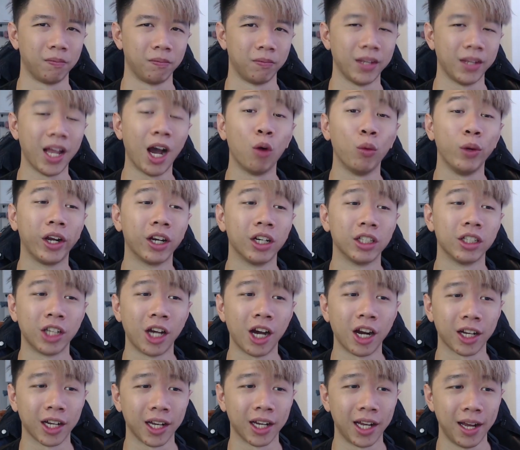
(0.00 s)
Now we're going to
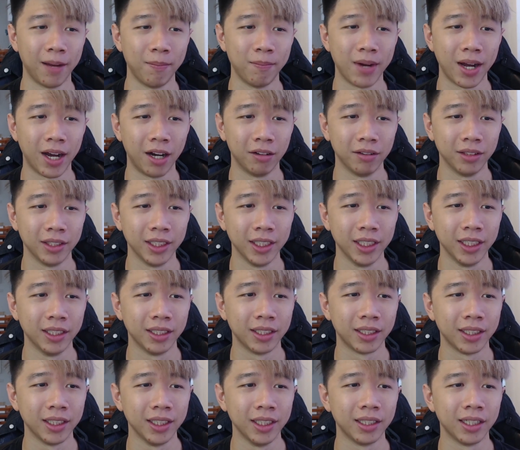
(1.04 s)
talk about the
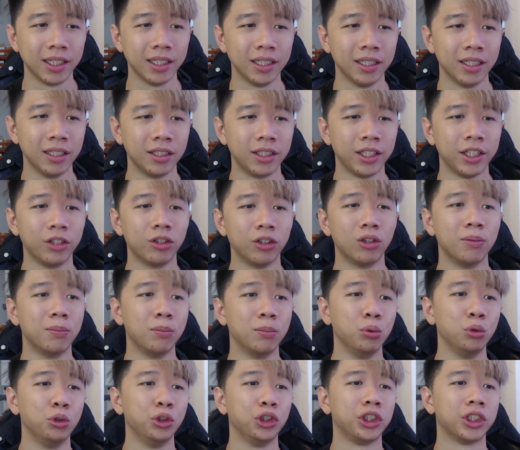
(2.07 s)
Season 0
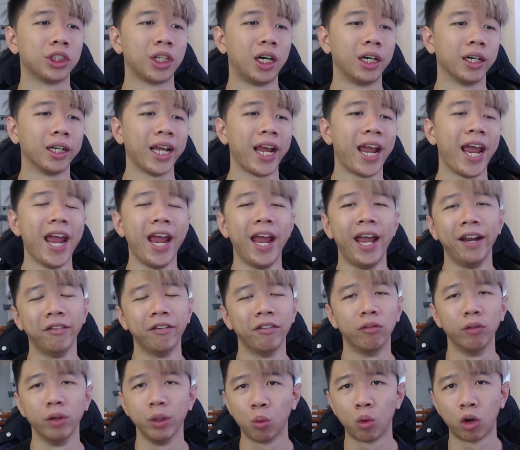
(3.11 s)
Moonshard and
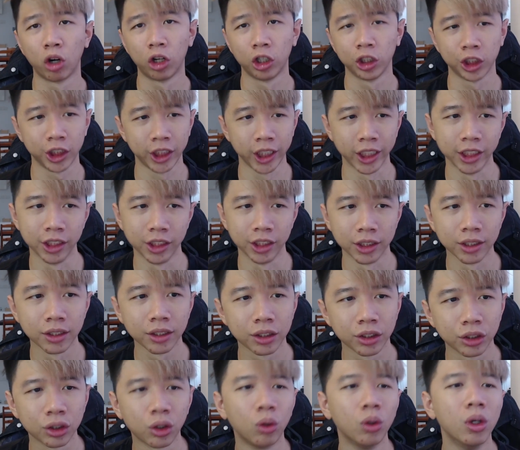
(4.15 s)
reward changes.
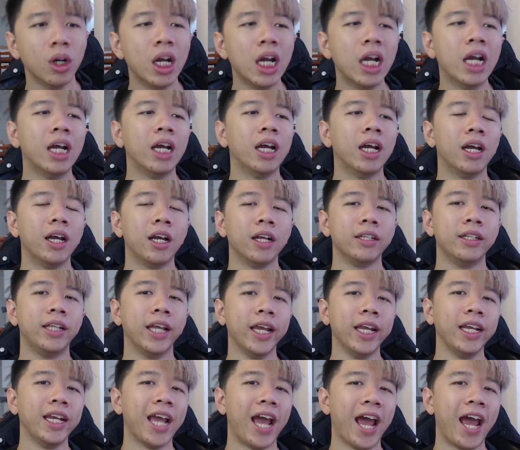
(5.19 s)
So
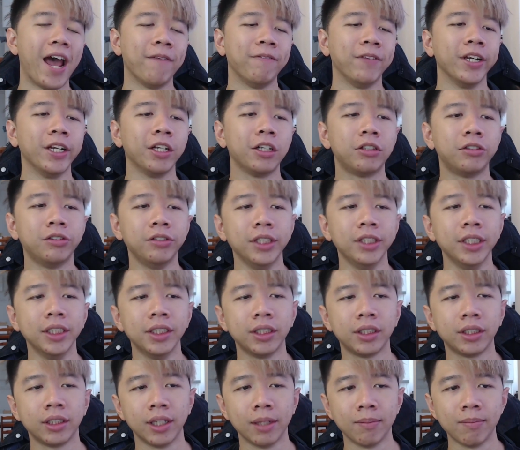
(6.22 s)
they have
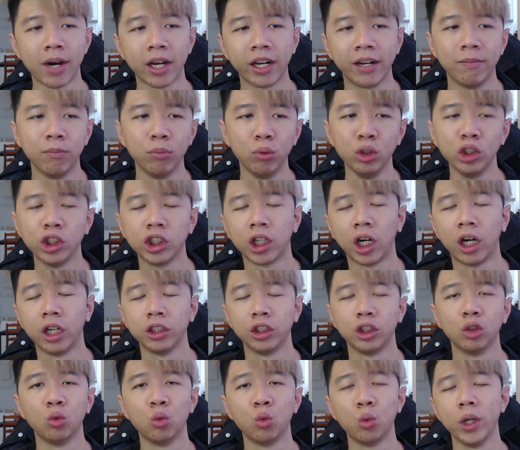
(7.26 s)
increased the amount of
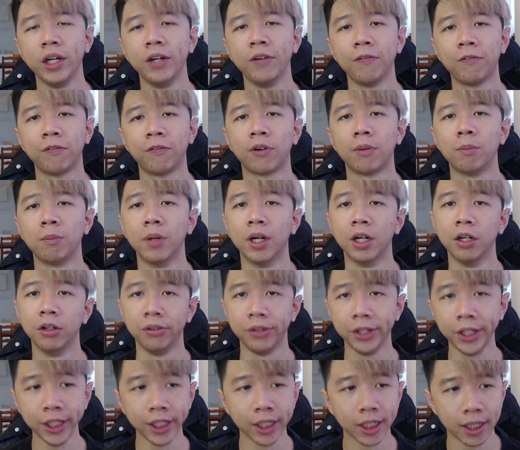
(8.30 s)
Moonshards you win from
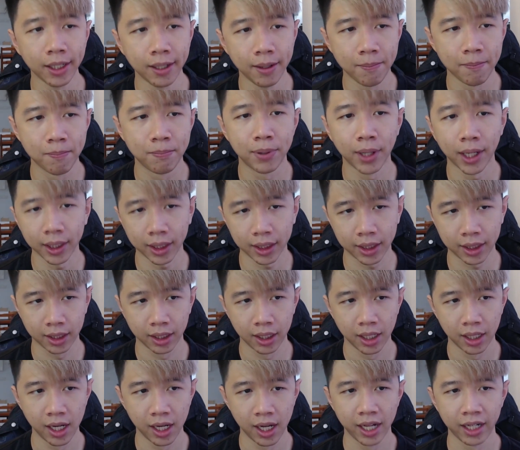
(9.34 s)
Arena, but
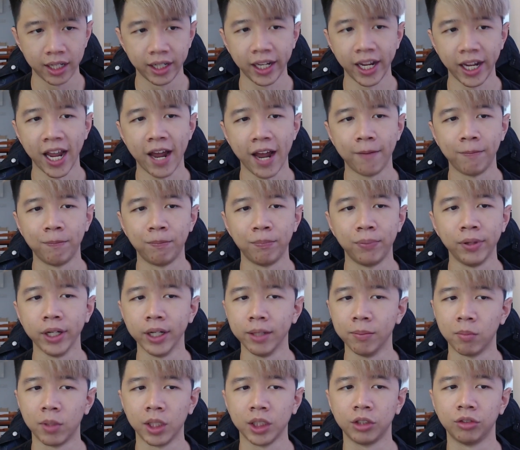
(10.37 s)
they have pretty
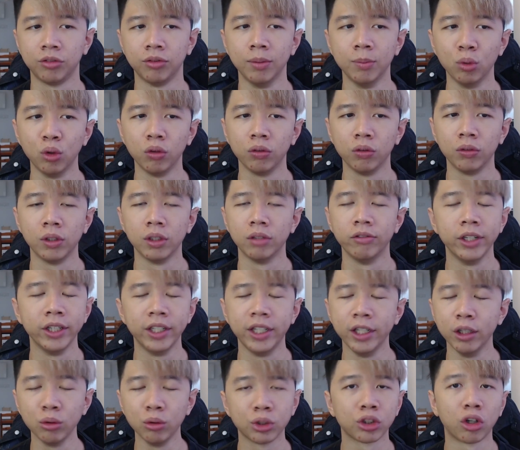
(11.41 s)
much
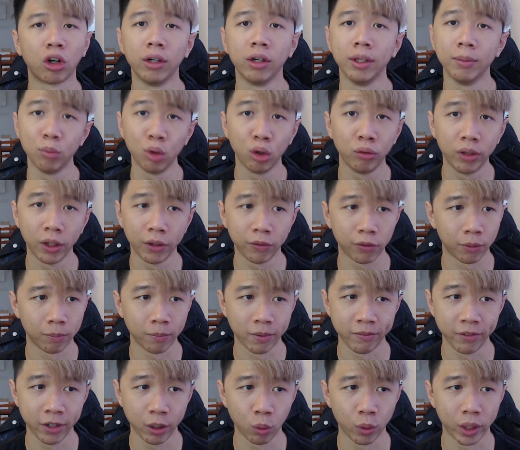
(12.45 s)
reduced or removed it from
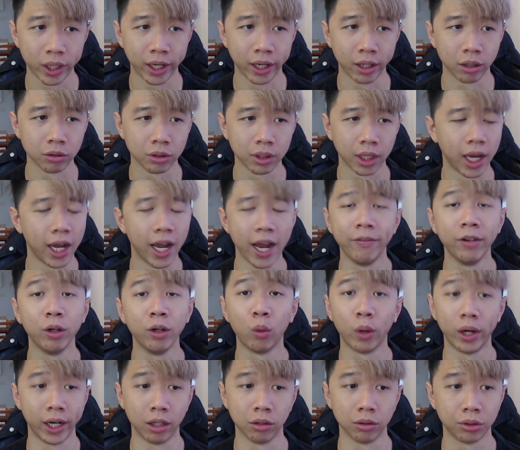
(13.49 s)

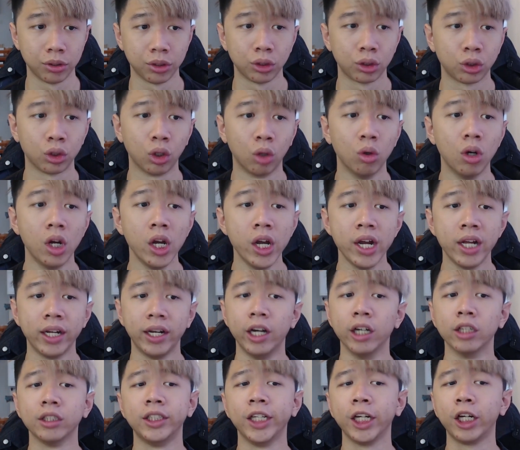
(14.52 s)
everywhere else. So
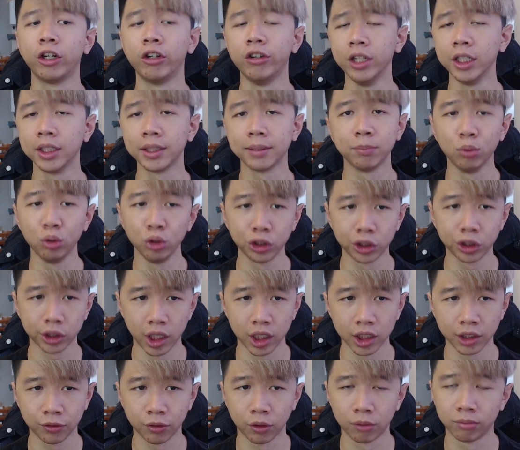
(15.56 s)
there's decreased
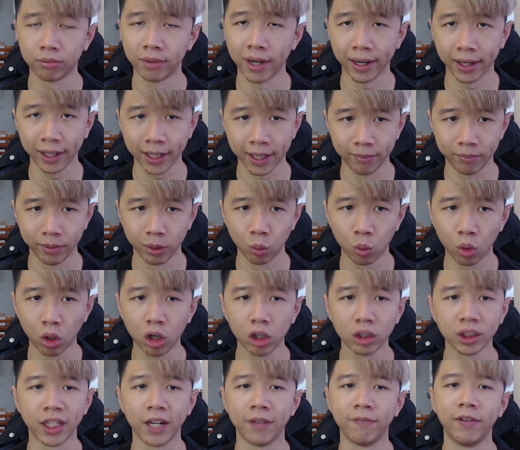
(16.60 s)
Moonshards from rank up
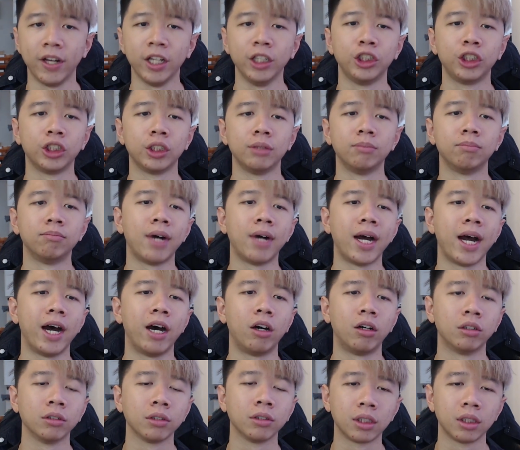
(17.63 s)
rewards, adventure,
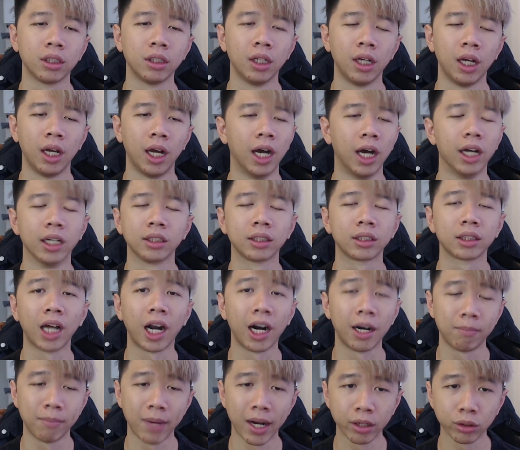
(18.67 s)

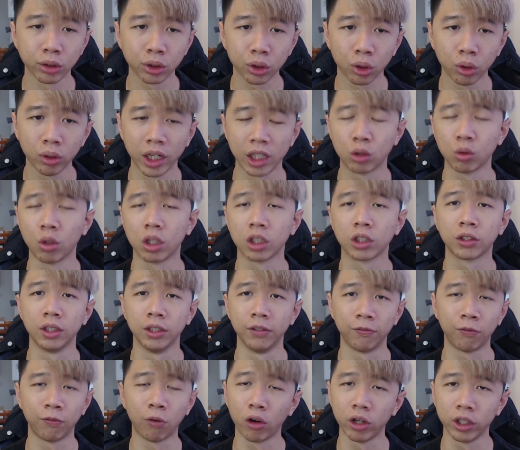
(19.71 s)
star milestone, as well as the
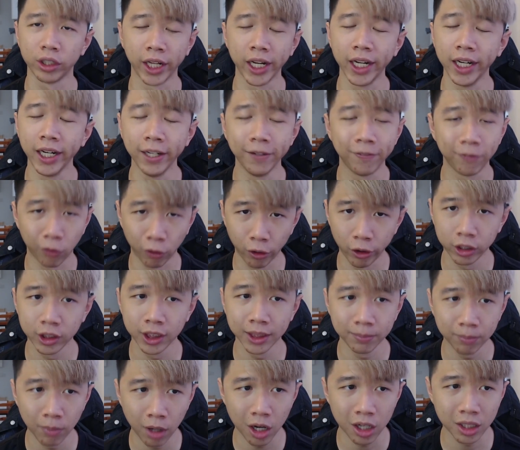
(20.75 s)
daily
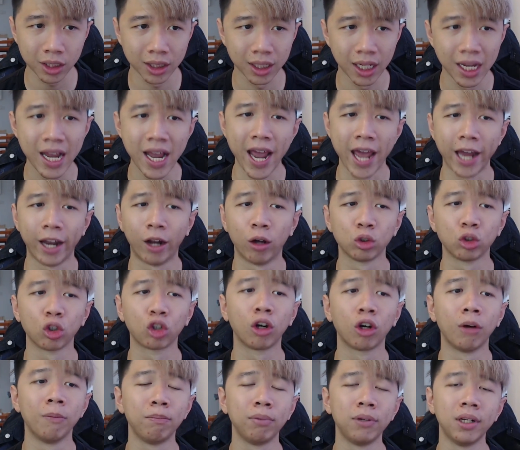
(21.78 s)
foraging box, and also
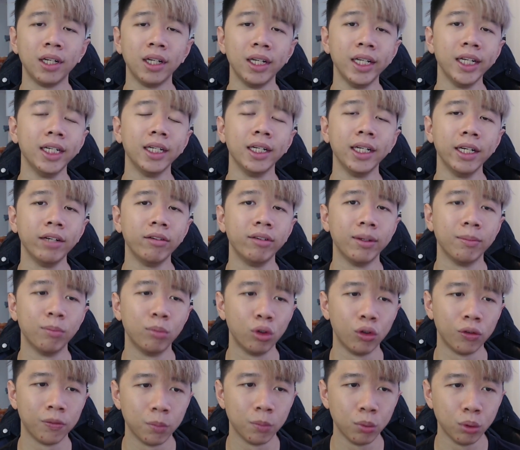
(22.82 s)
completely
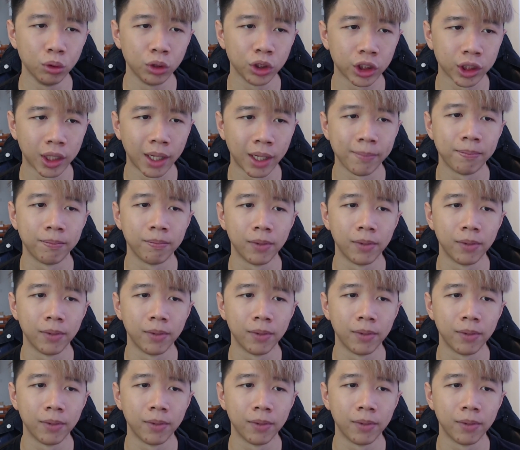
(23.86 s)
remove Moonshard